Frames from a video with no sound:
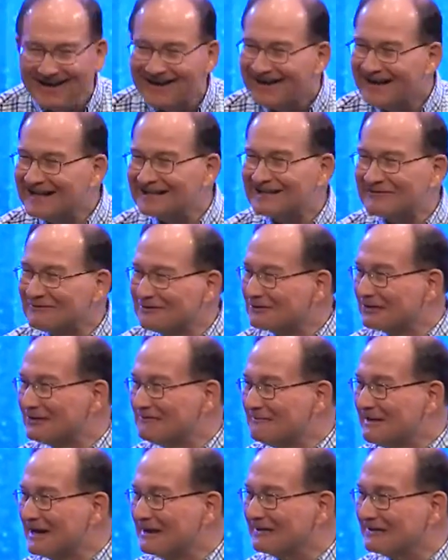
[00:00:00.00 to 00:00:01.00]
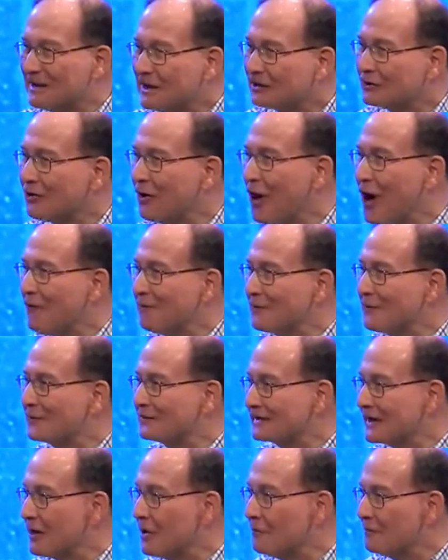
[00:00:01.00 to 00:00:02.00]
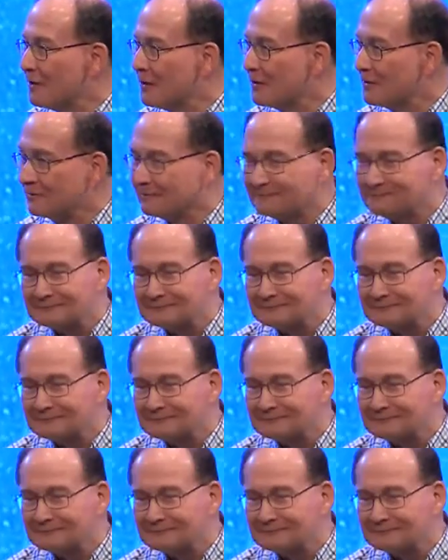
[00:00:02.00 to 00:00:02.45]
It's a real good medical, golfer's elbow.